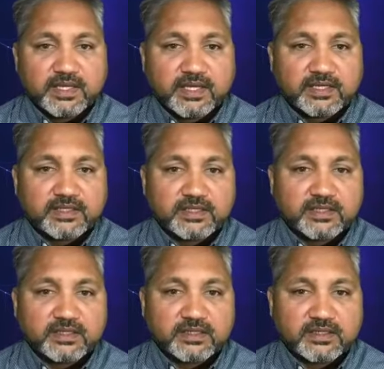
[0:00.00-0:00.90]
and
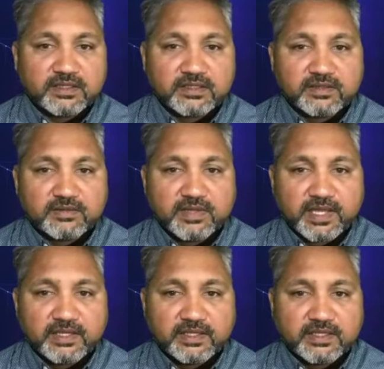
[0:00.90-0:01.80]
the
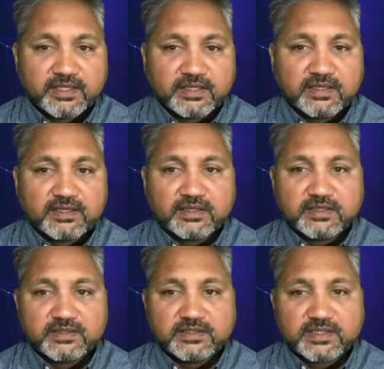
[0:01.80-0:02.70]
and the
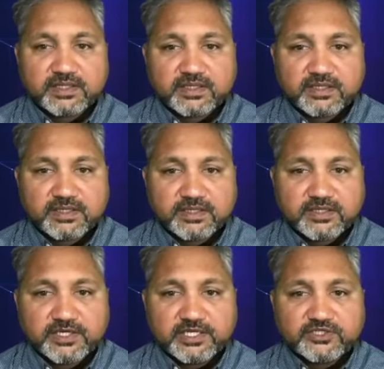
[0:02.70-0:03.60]

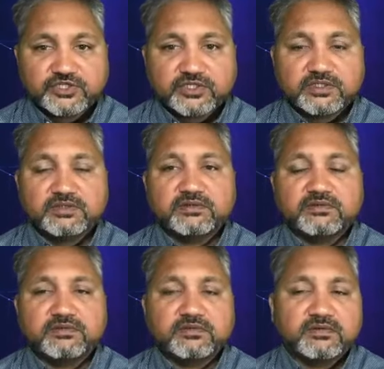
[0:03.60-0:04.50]
creation,
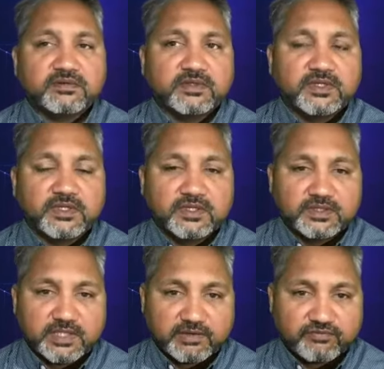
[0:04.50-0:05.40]

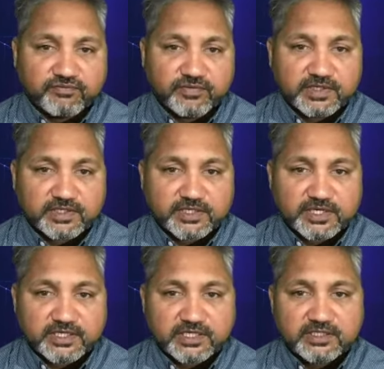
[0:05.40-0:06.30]
then it
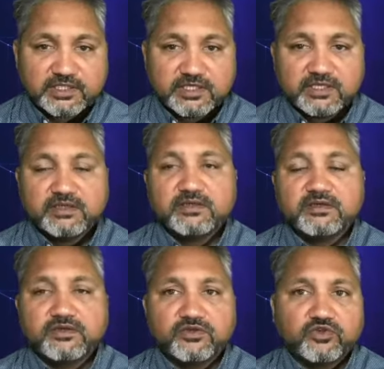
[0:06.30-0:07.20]
created the
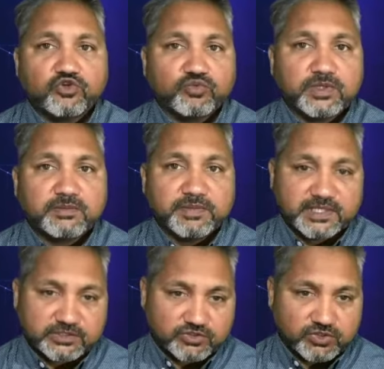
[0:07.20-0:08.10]
human
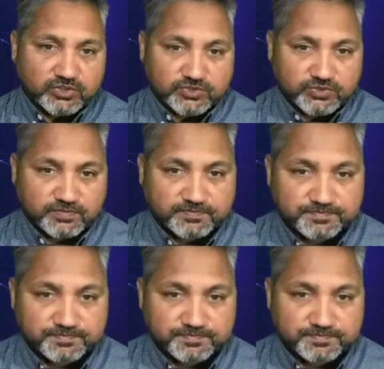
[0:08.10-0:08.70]
beings also.